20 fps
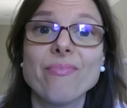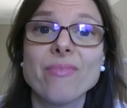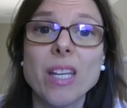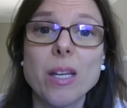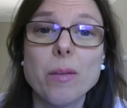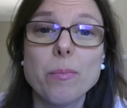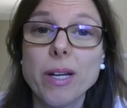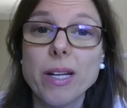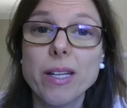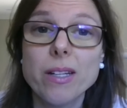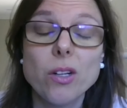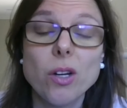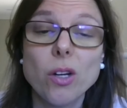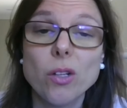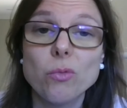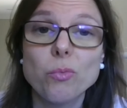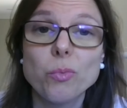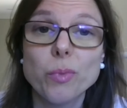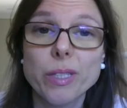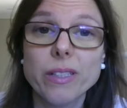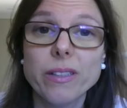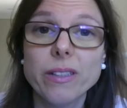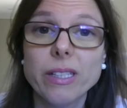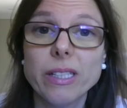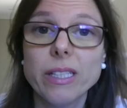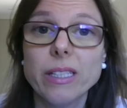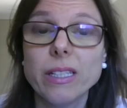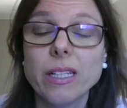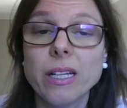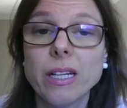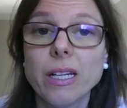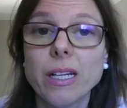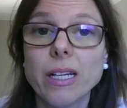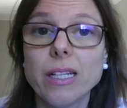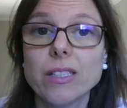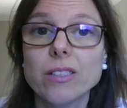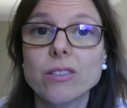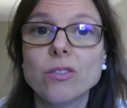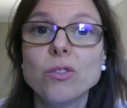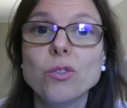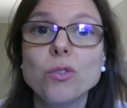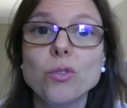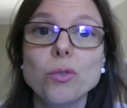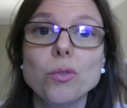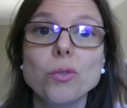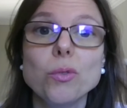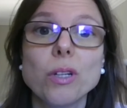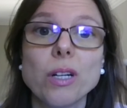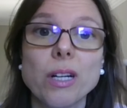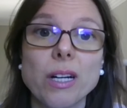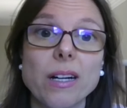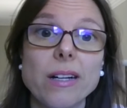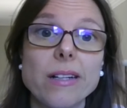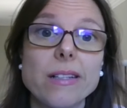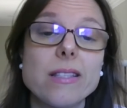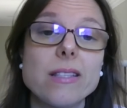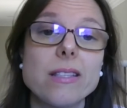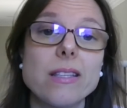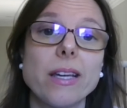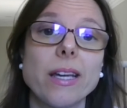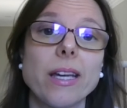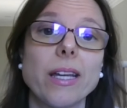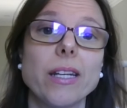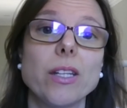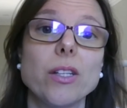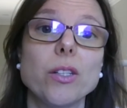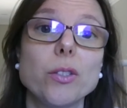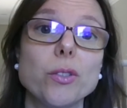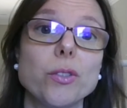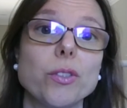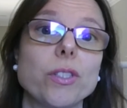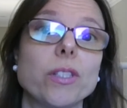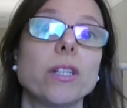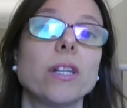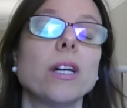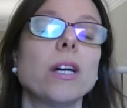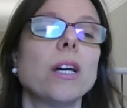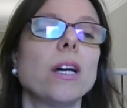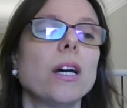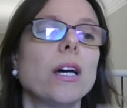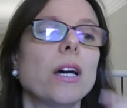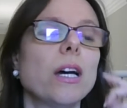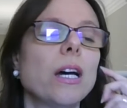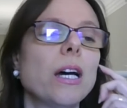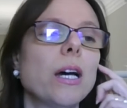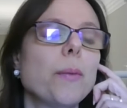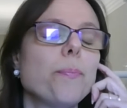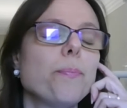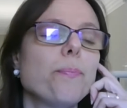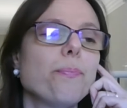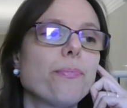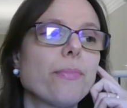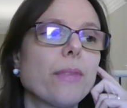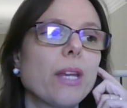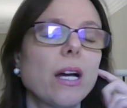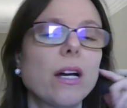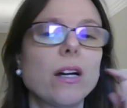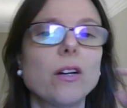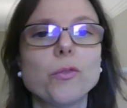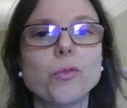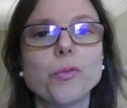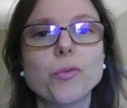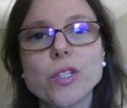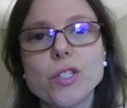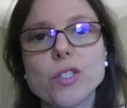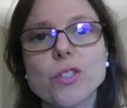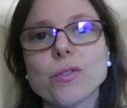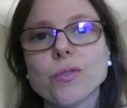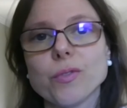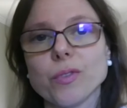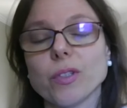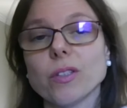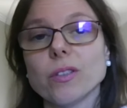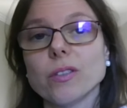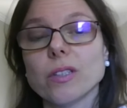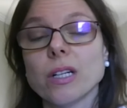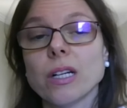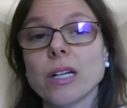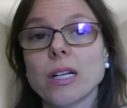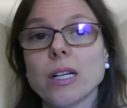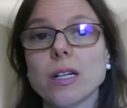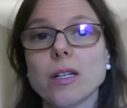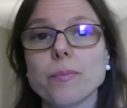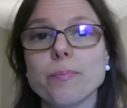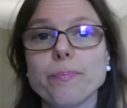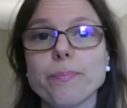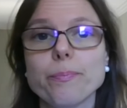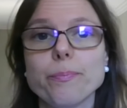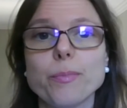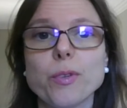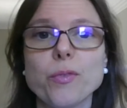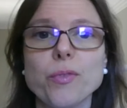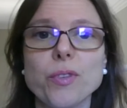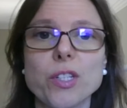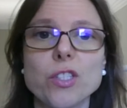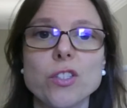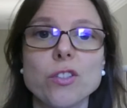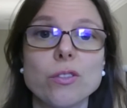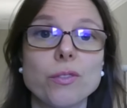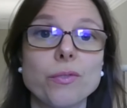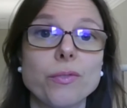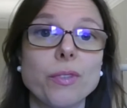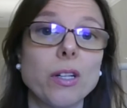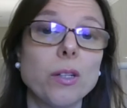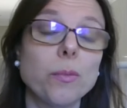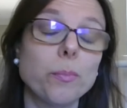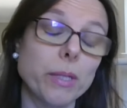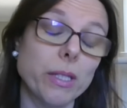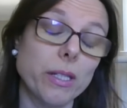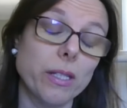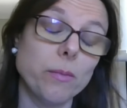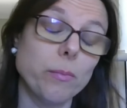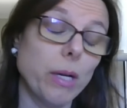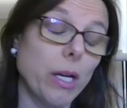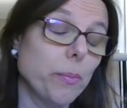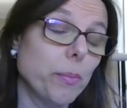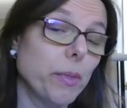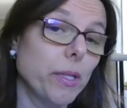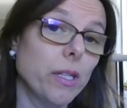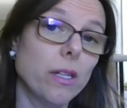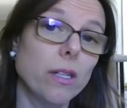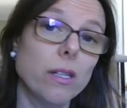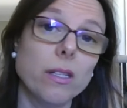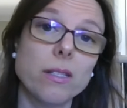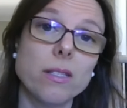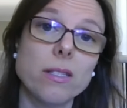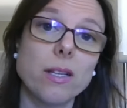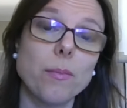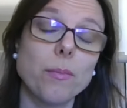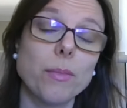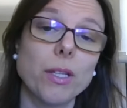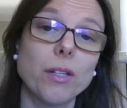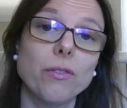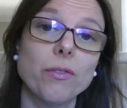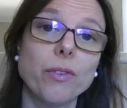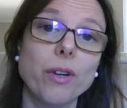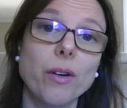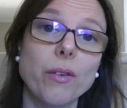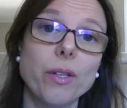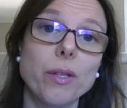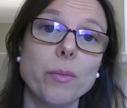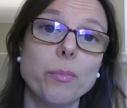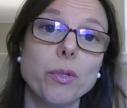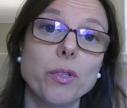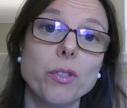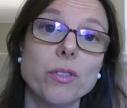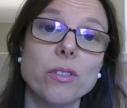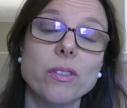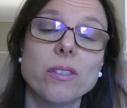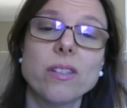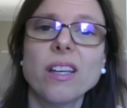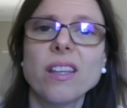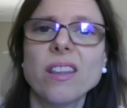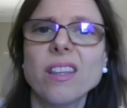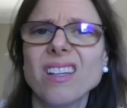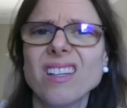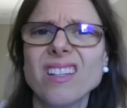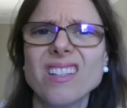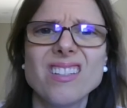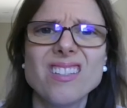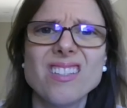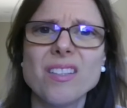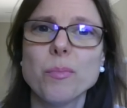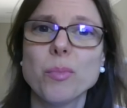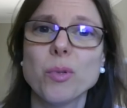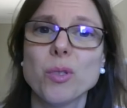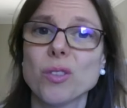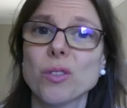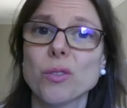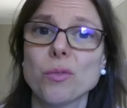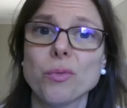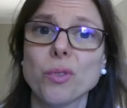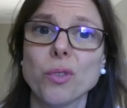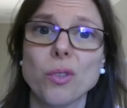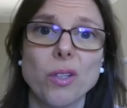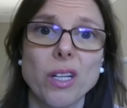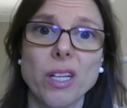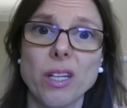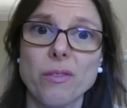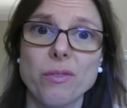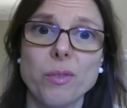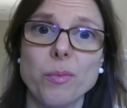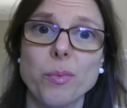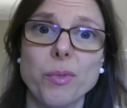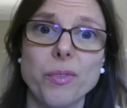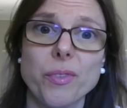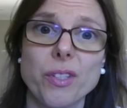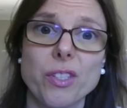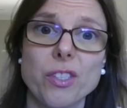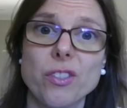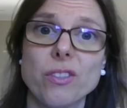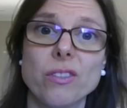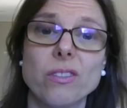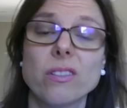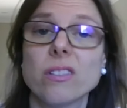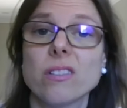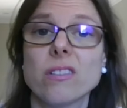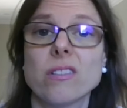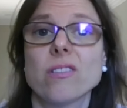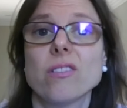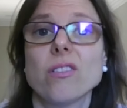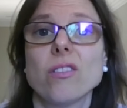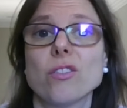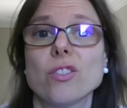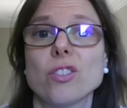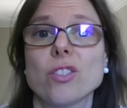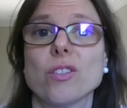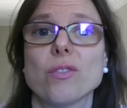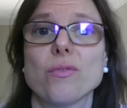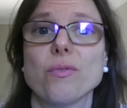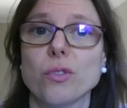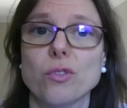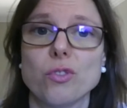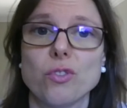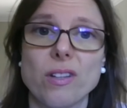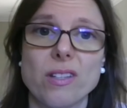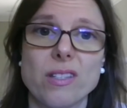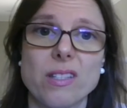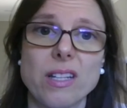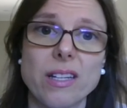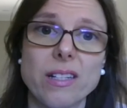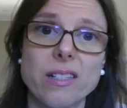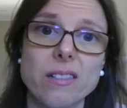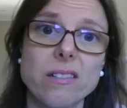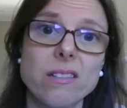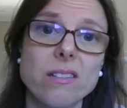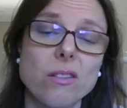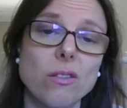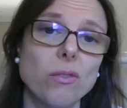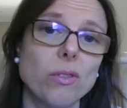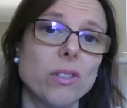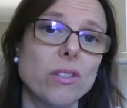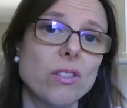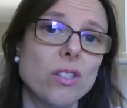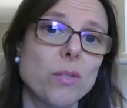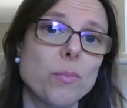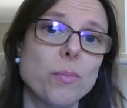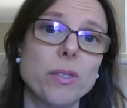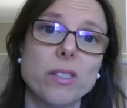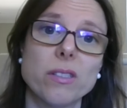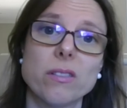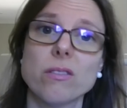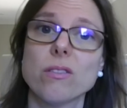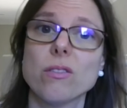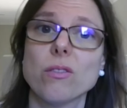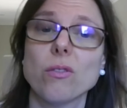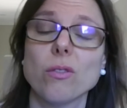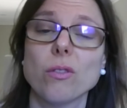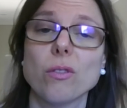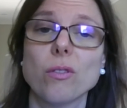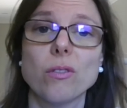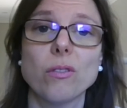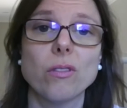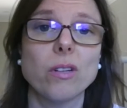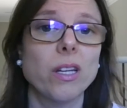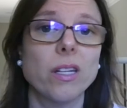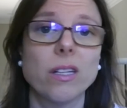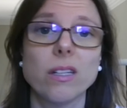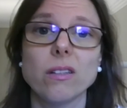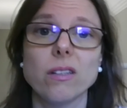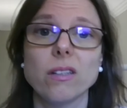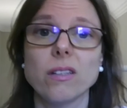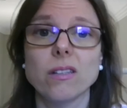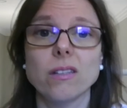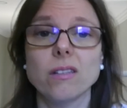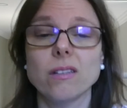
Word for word: they may not really uh, do us any good. Um, first of all, um, professional development, in my opinion, is something very important. I think it is important for every profession. It's not just for translators or interpreters or any